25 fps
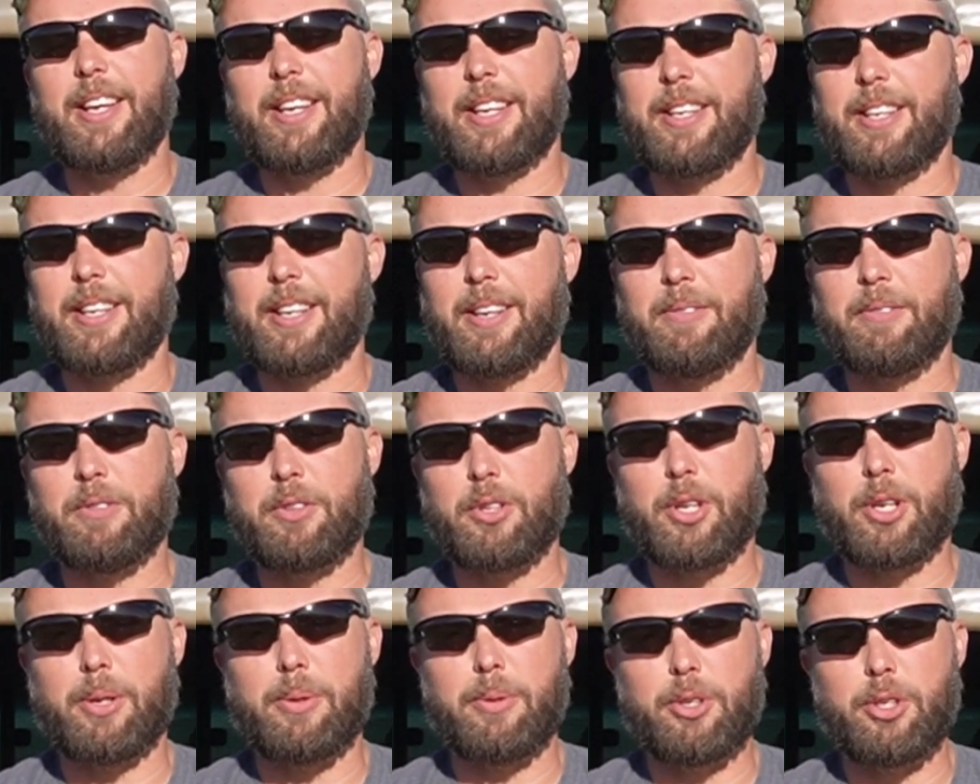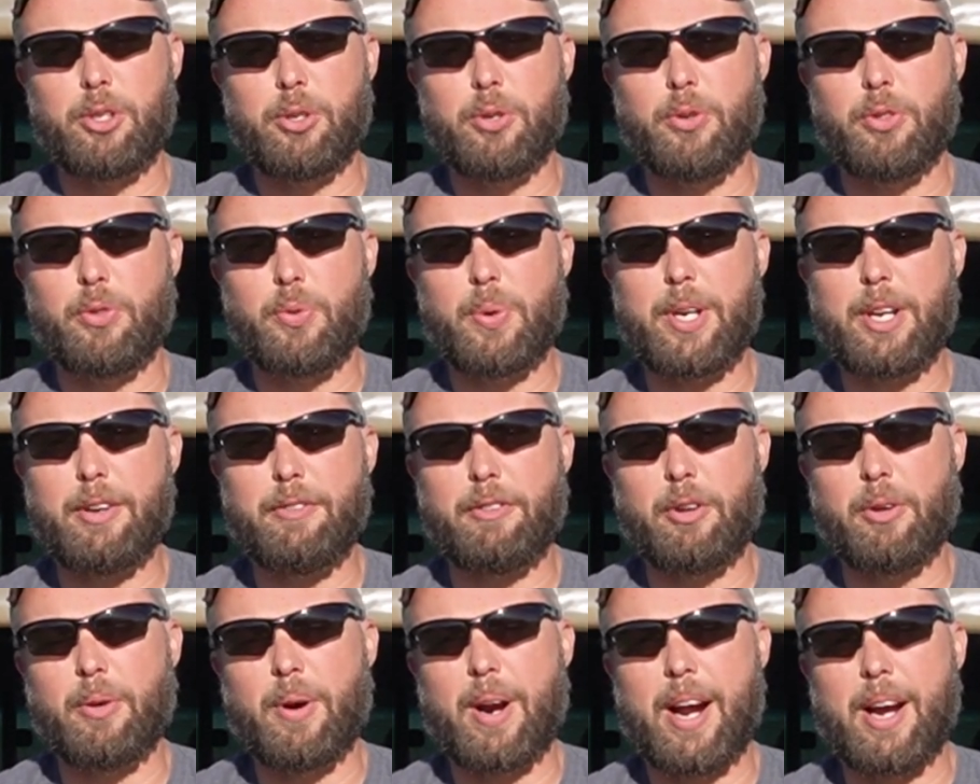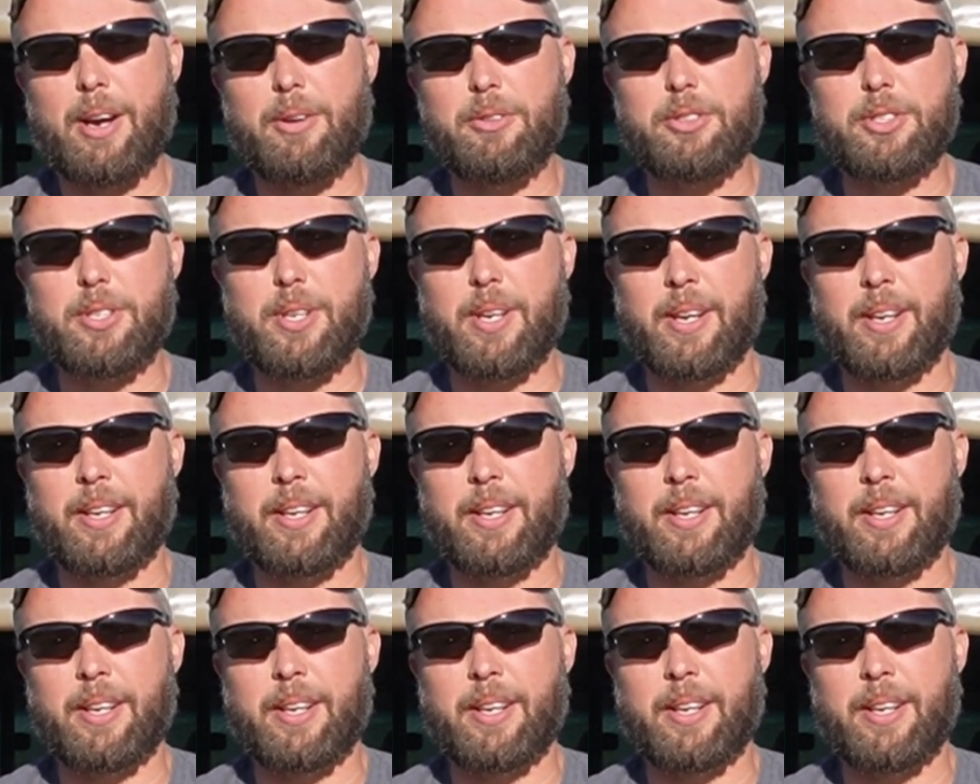I'm going to do three different rounds.